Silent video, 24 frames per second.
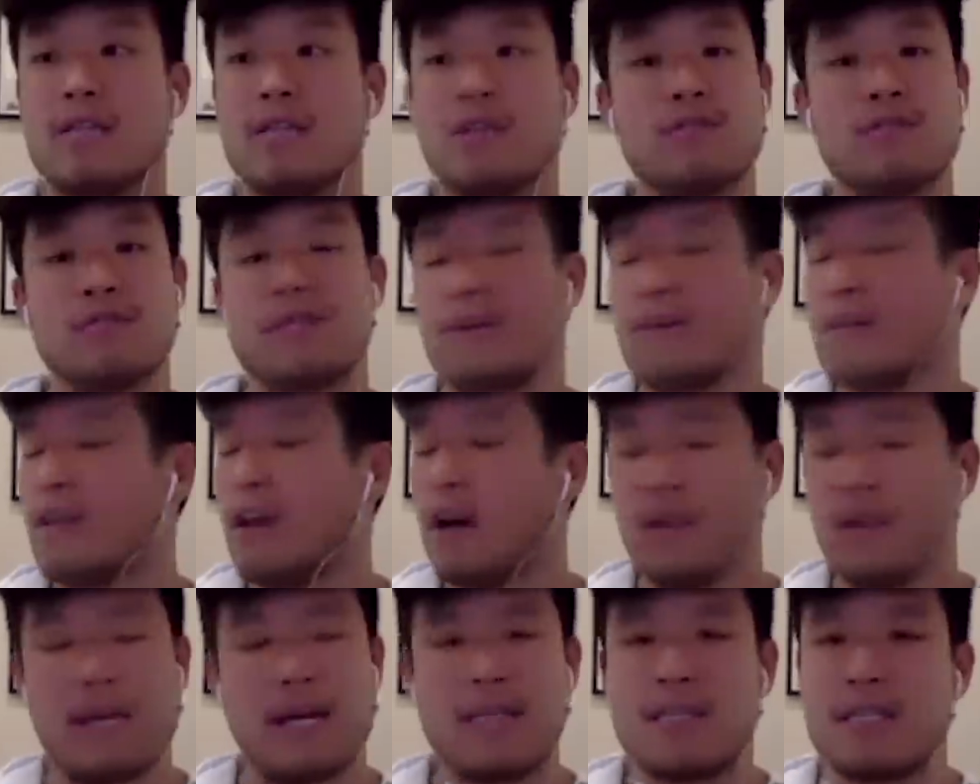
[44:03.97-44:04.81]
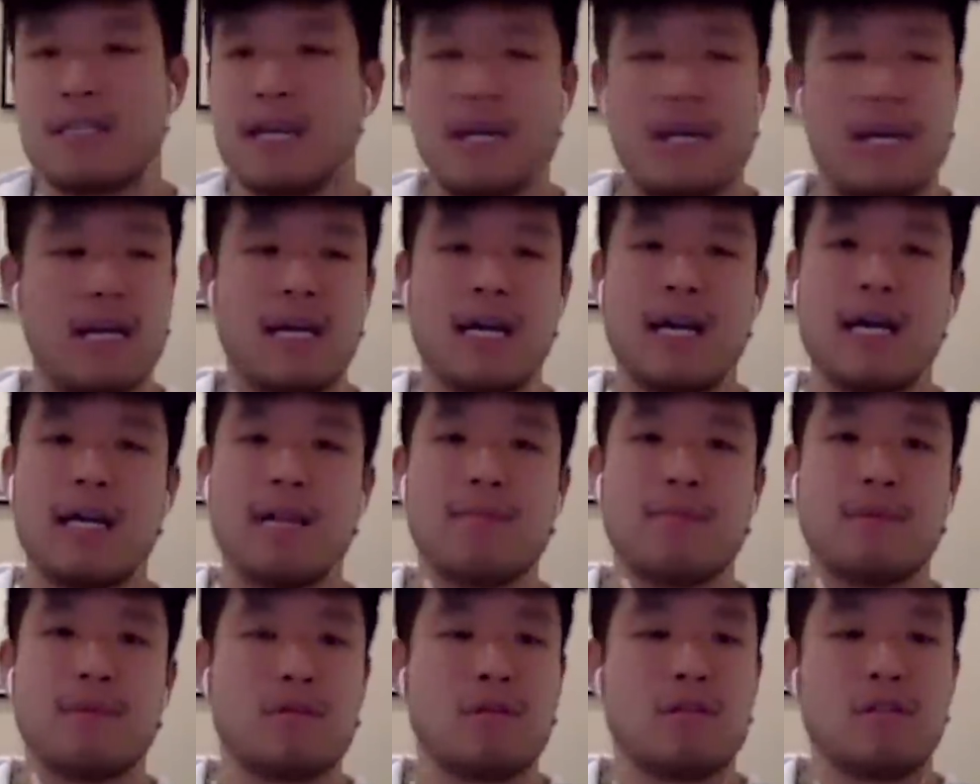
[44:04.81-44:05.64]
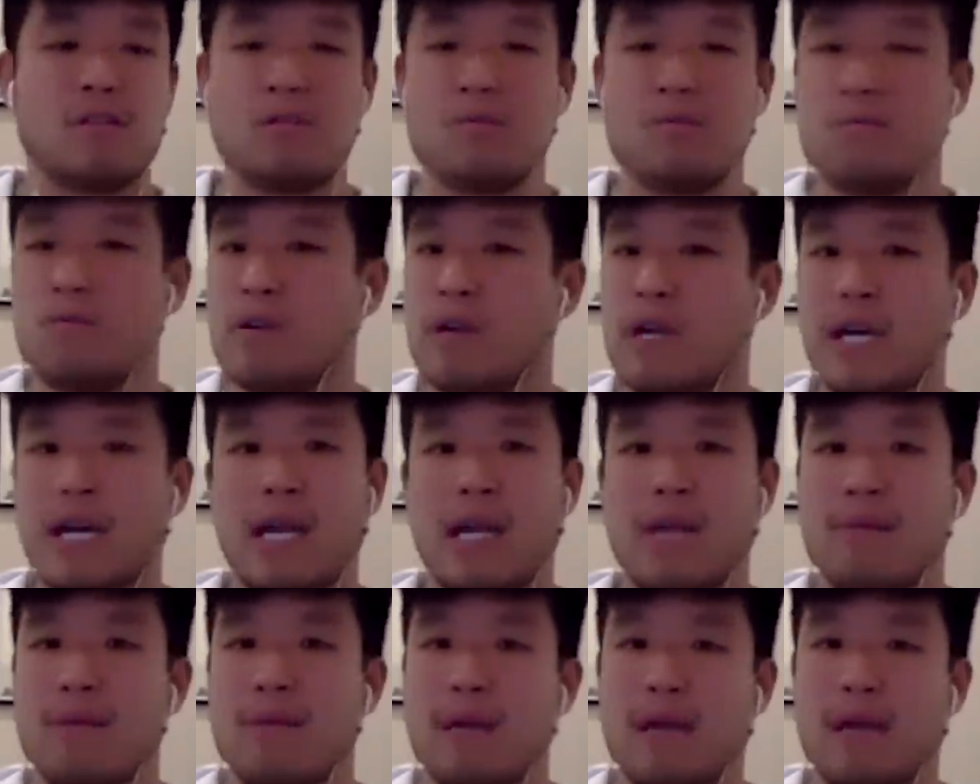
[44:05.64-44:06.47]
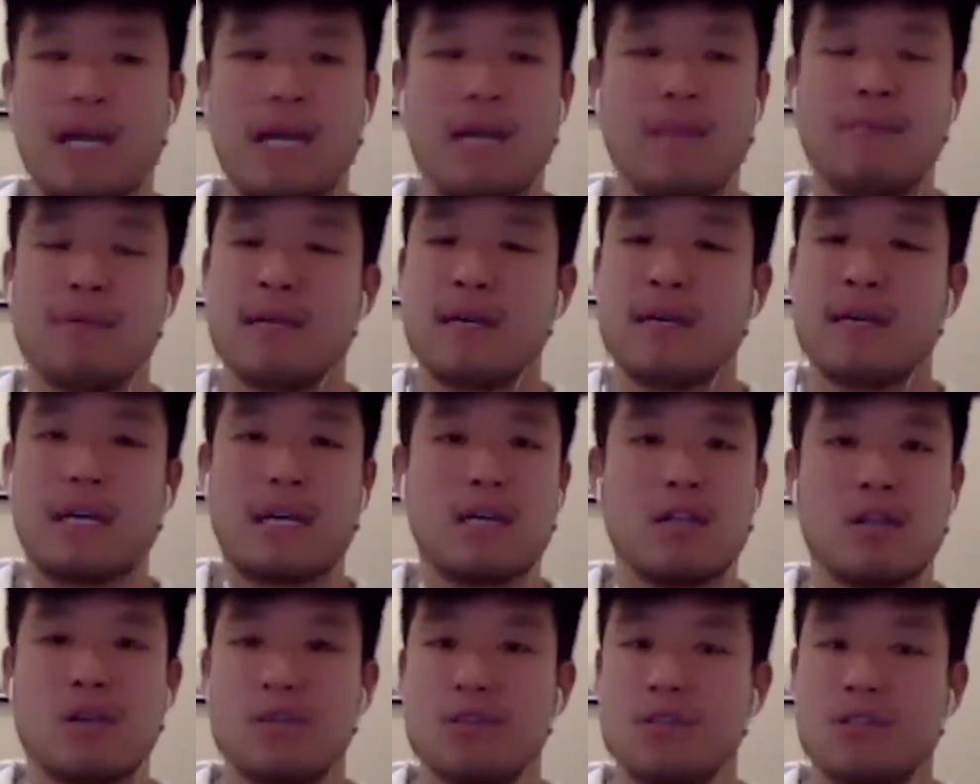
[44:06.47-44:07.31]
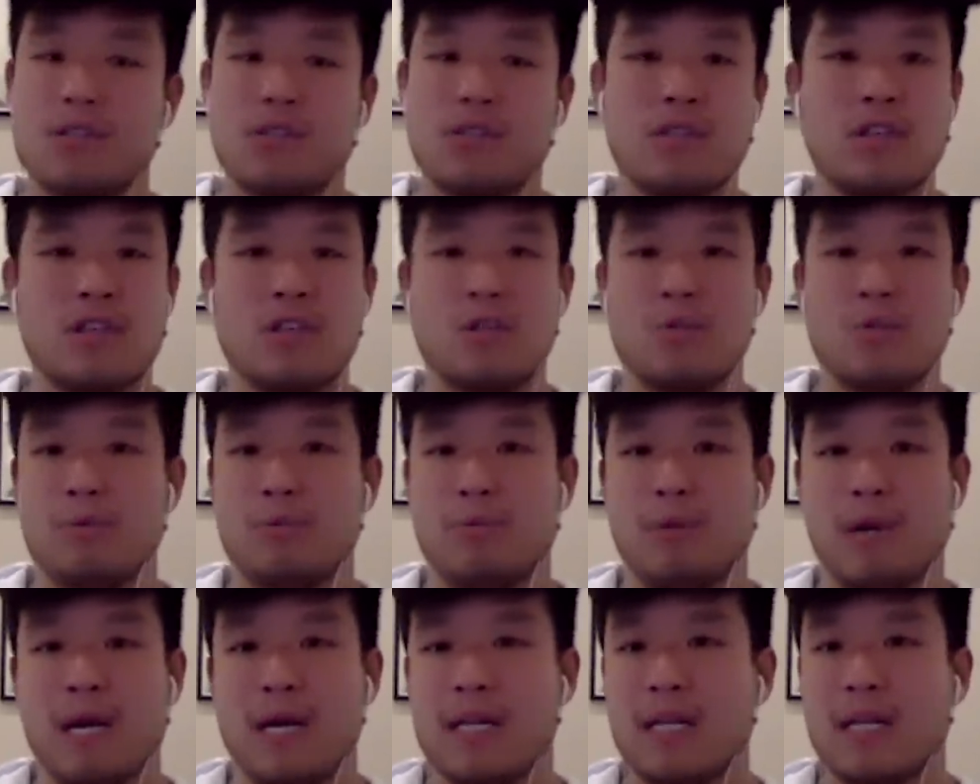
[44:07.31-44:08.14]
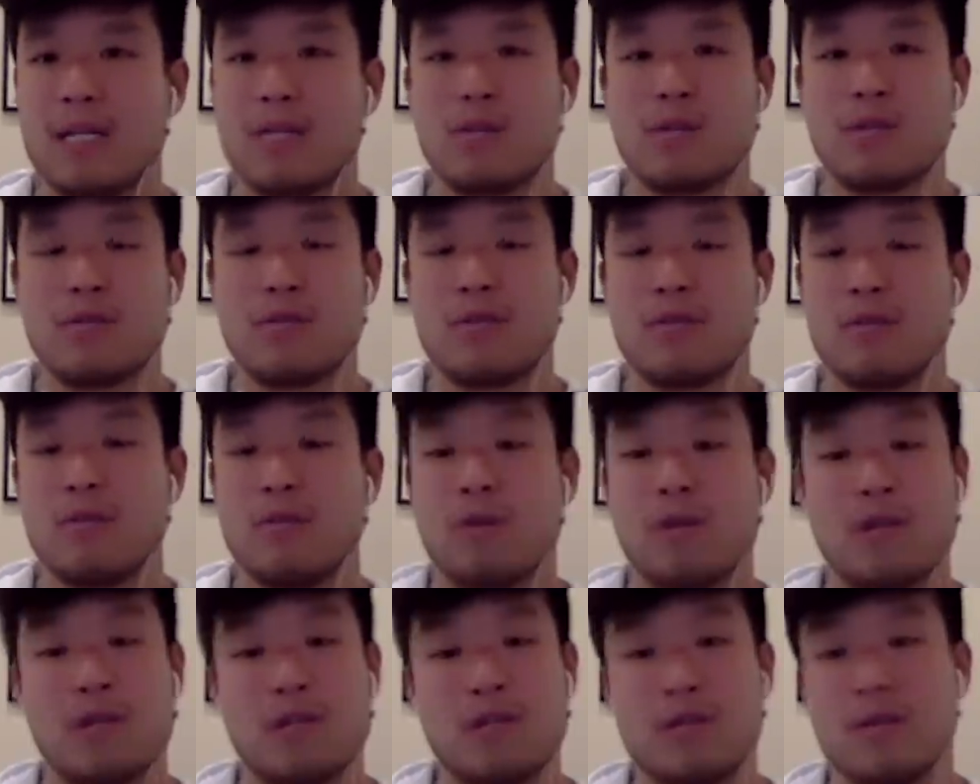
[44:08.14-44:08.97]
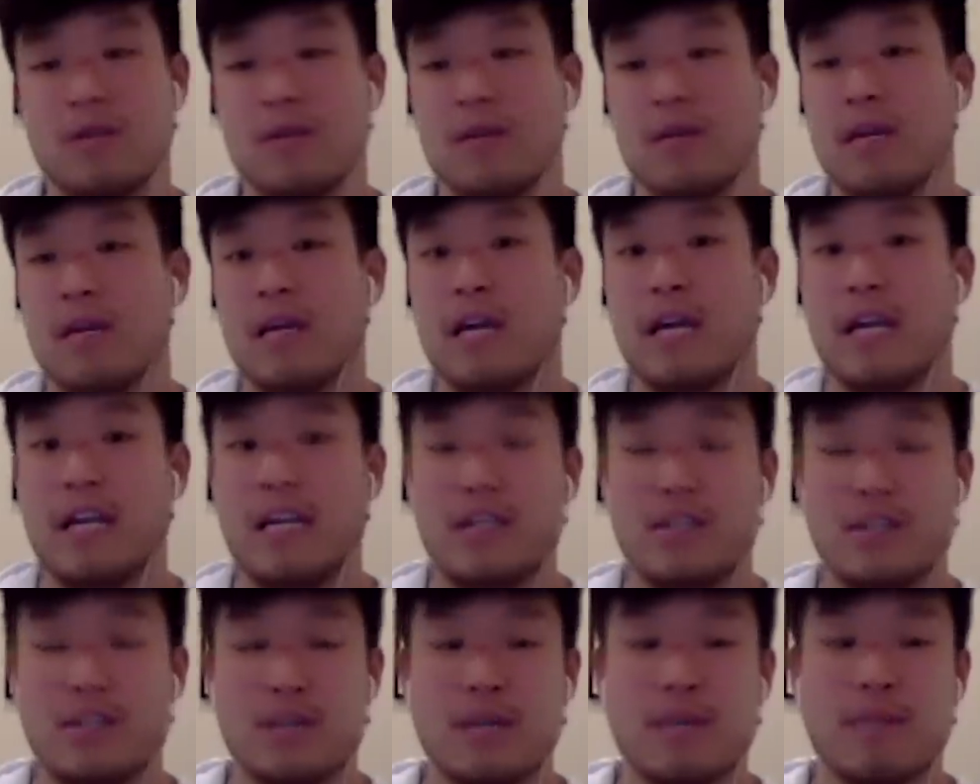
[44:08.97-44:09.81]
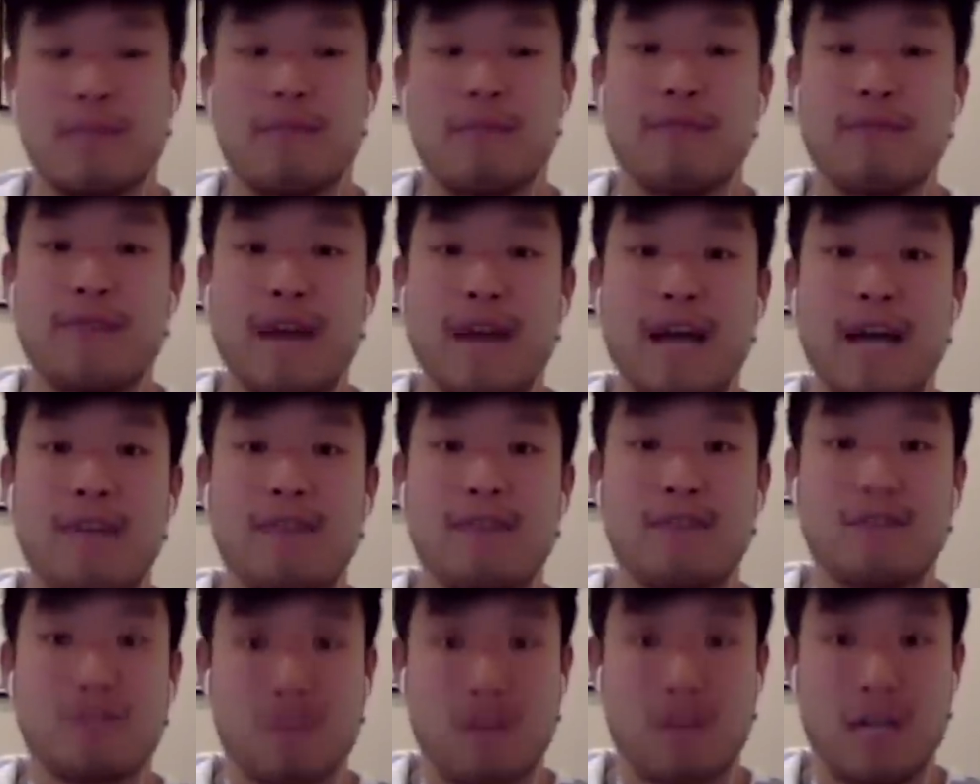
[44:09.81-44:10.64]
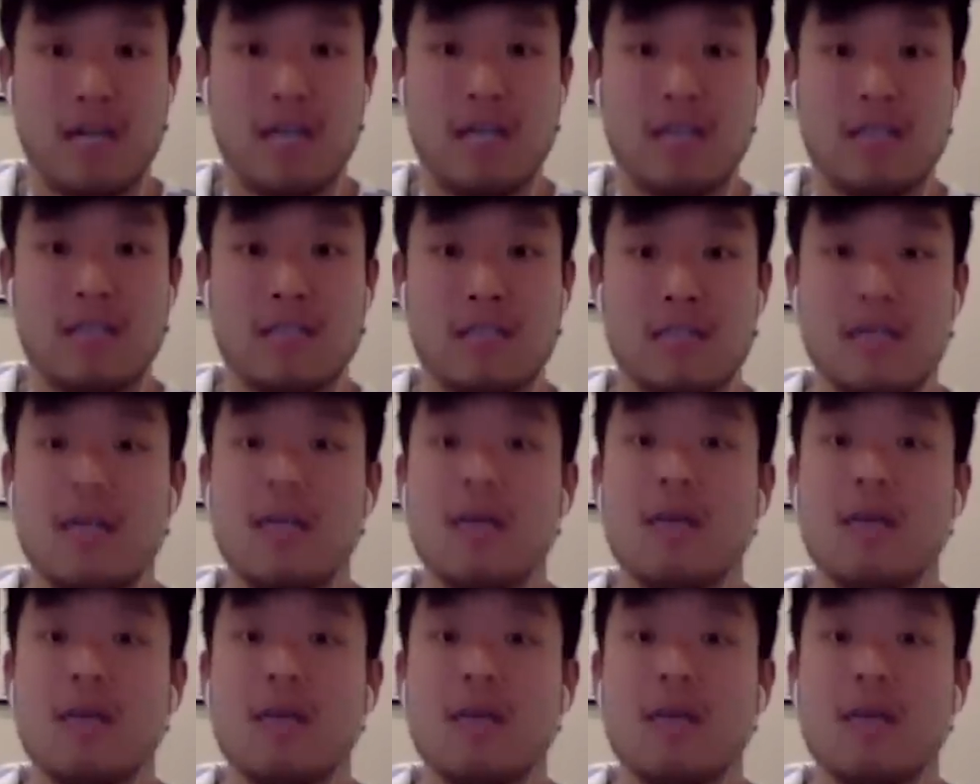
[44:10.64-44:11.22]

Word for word: He was like, no, that I, I got to be able to do more. I gotta be I gotta be get closer to the human body. That's what I really want to do and it took him five tries.